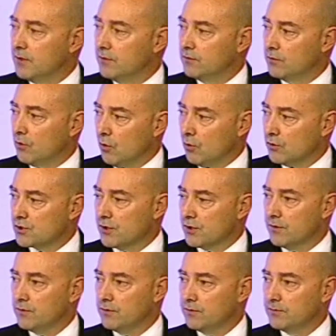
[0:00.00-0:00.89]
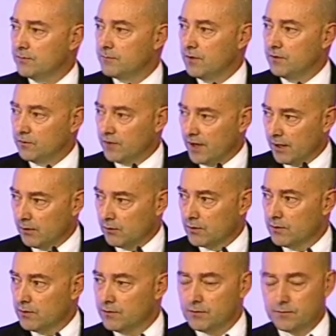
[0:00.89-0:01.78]
of the soldiers, the
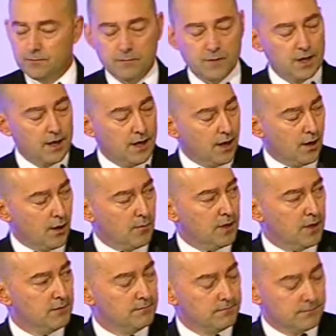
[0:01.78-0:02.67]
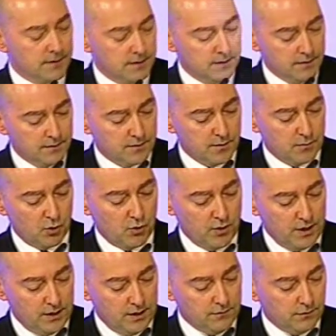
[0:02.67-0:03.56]
sailors, the airmen, the
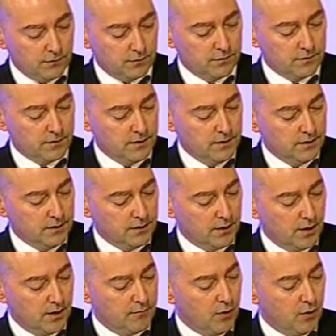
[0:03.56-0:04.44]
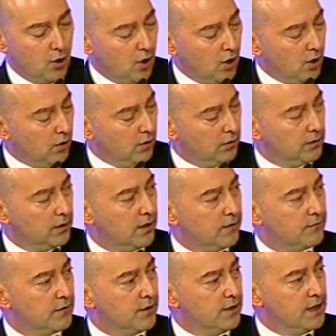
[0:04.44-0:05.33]
Marines, of all
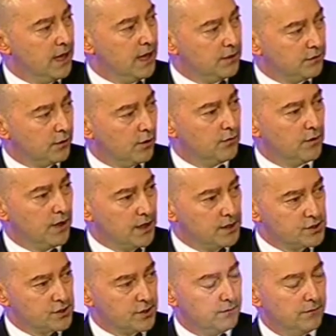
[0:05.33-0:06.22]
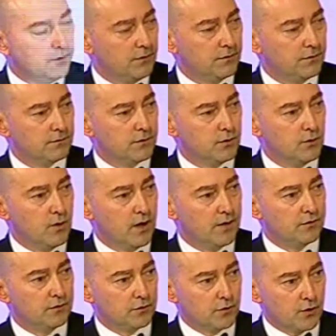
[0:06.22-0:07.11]
of the NATO nations
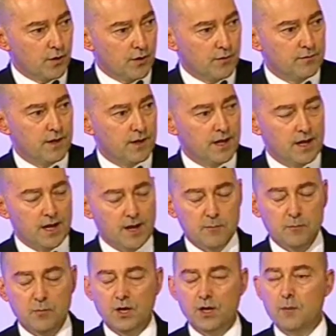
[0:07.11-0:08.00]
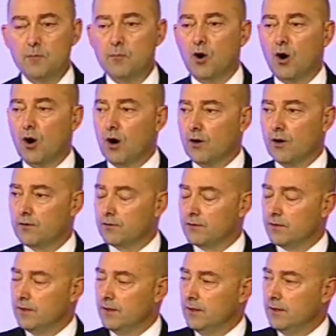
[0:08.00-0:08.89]
who have served and have been a
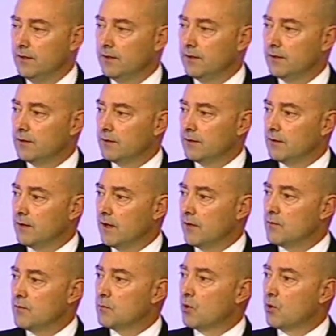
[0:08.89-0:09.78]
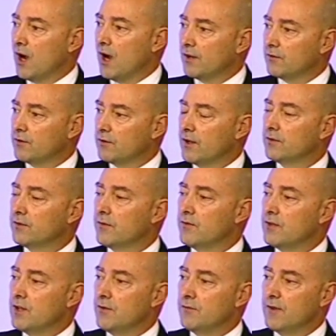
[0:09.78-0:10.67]
part of the
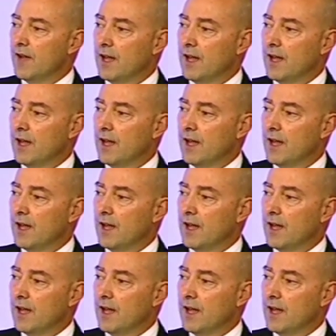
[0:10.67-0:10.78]
process of the